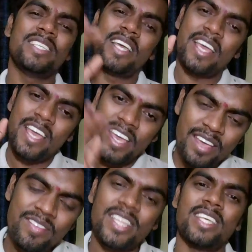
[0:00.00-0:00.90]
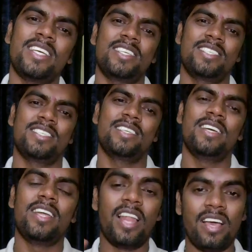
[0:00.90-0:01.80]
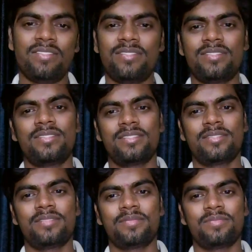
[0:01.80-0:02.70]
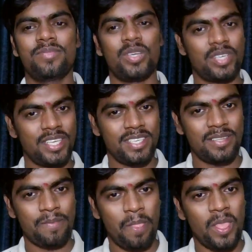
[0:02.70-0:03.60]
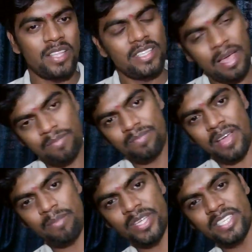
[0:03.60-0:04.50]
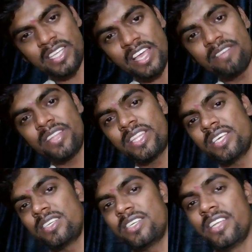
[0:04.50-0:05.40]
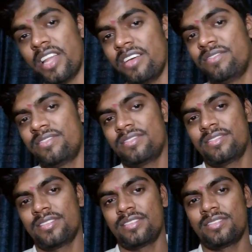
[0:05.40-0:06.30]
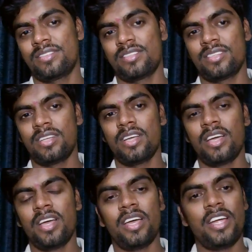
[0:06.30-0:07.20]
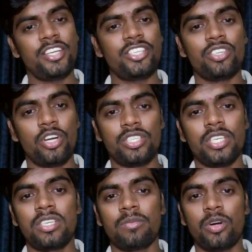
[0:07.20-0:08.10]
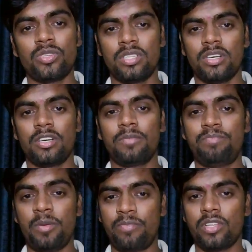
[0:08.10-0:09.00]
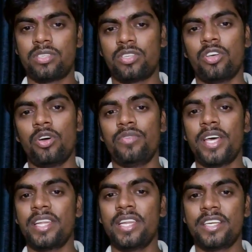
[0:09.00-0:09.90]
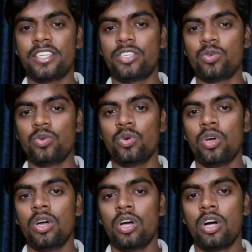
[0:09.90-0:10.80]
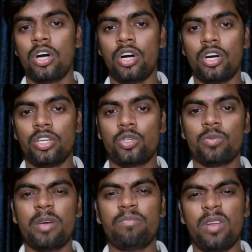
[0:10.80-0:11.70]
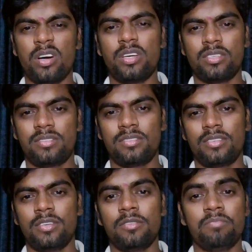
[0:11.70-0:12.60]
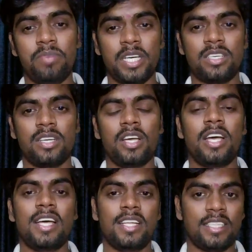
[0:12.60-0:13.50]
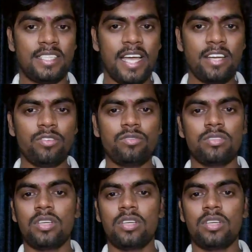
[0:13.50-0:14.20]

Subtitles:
is everything in life. Okay, family is everything in life. It's not just about the peoples we are related to by blood, but the